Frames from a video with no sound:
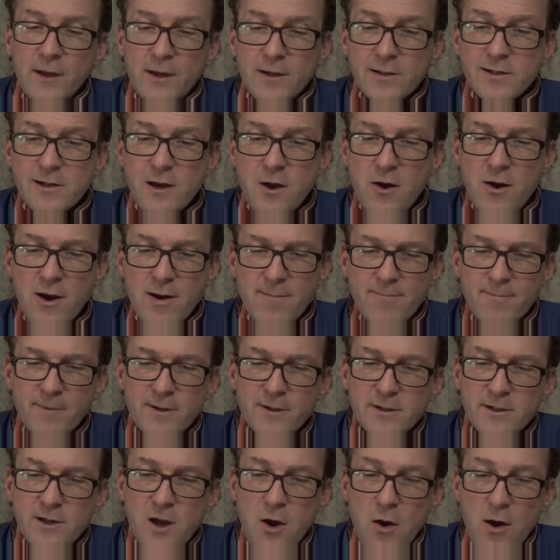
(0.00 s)
"Time,
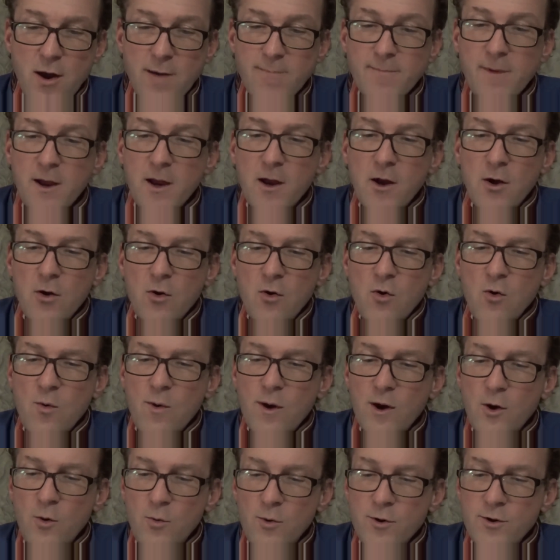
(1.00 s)
time, oh,
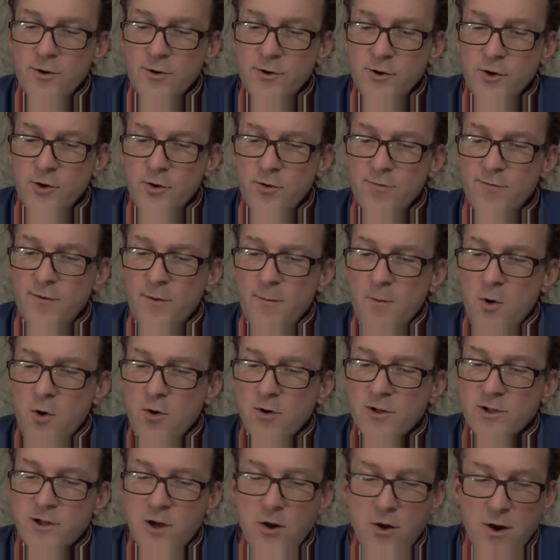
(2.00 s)
well, it wouldn't do for
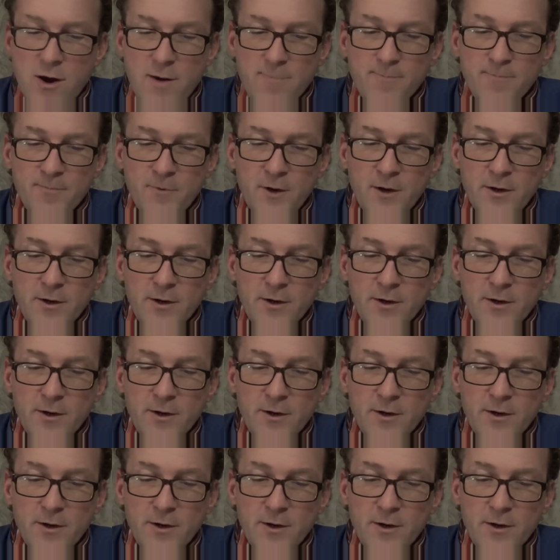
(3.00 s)
more time.